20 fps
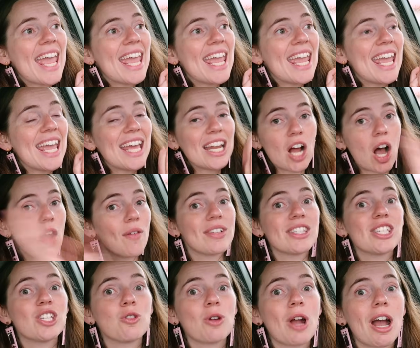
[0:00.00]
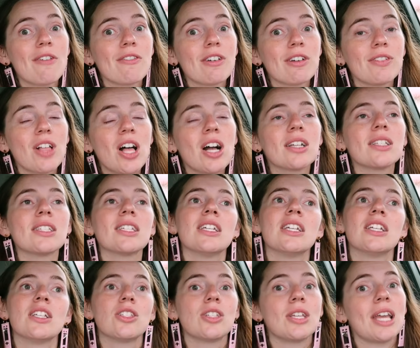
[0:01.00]
and obviously craft fair vlogs.
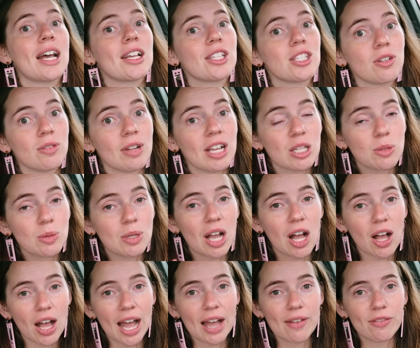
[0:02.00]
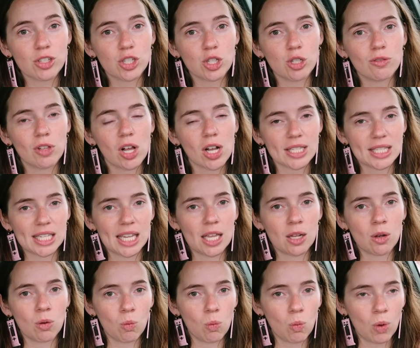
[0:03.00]
So yeah, so next week I'll have the 2 vlogs
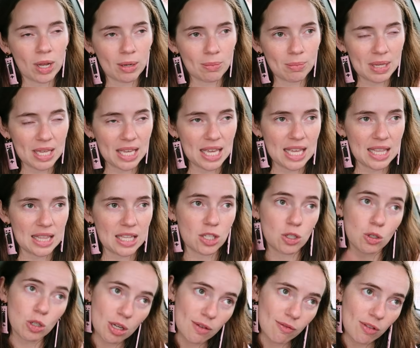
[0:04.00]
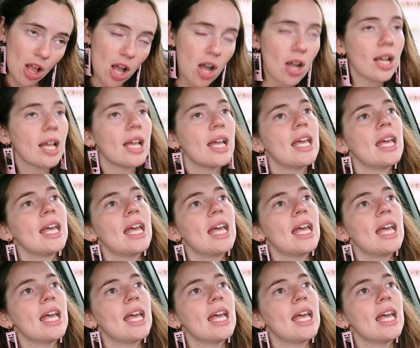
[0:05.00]
again, one being the studio vlog